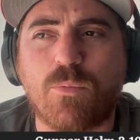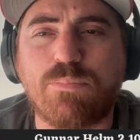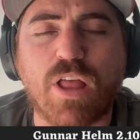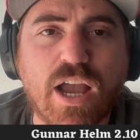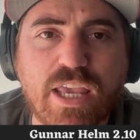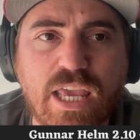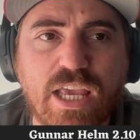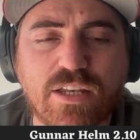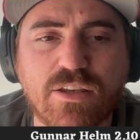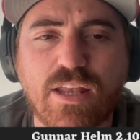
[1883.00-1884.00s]

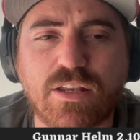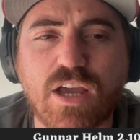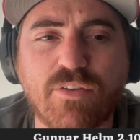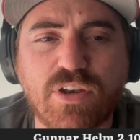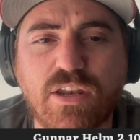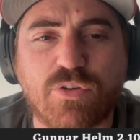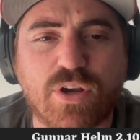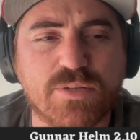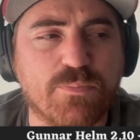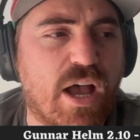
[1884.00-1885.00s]
blocking and coveted for
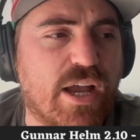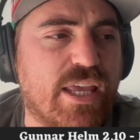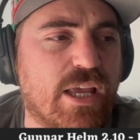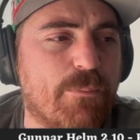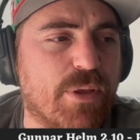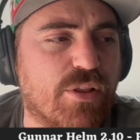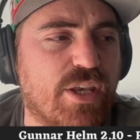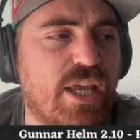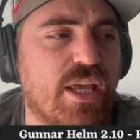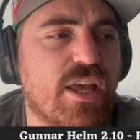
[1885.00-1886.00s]
his blocking
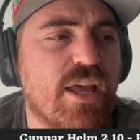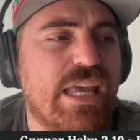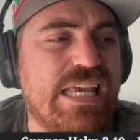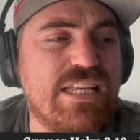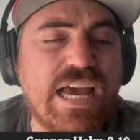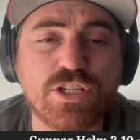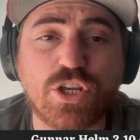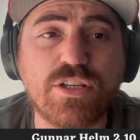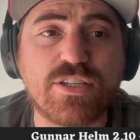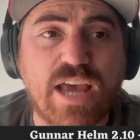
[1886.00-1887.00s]
ability. He has
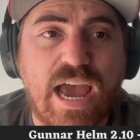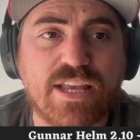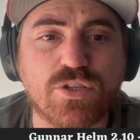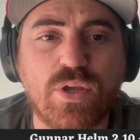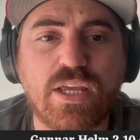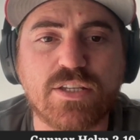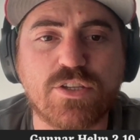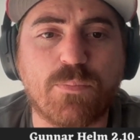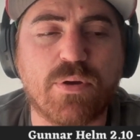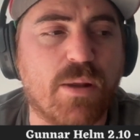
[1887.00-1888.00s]
good size, so he can
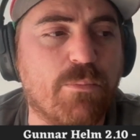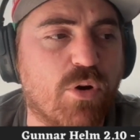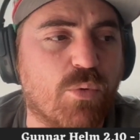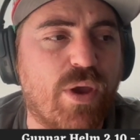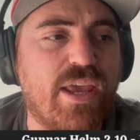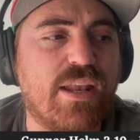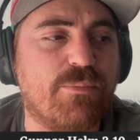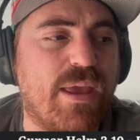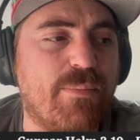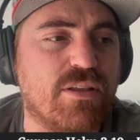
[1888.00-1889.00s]
still put on more weight
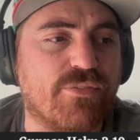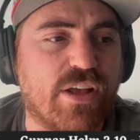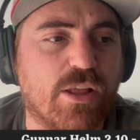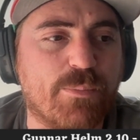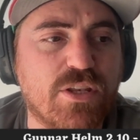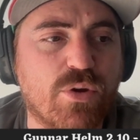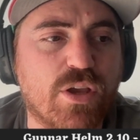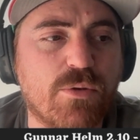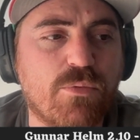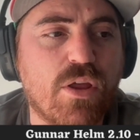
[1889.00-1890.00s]
and maybe develop into
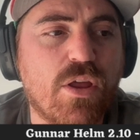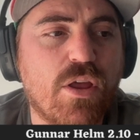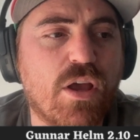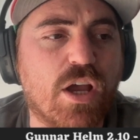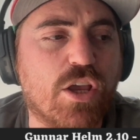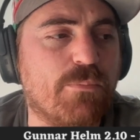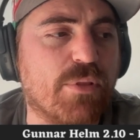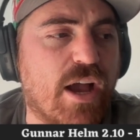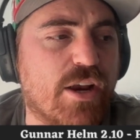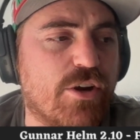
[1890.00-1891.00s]
a good
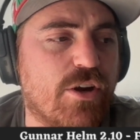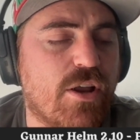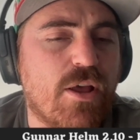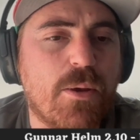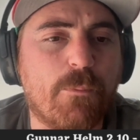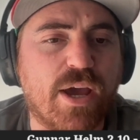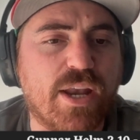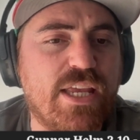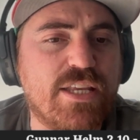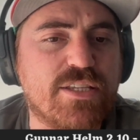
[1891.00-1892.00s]
blocker,
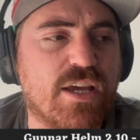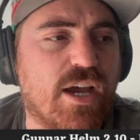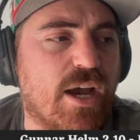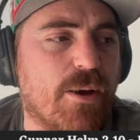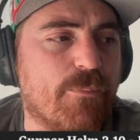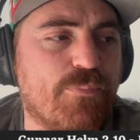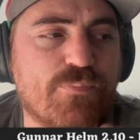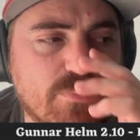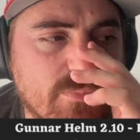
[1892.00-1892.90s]
but he's 6'5",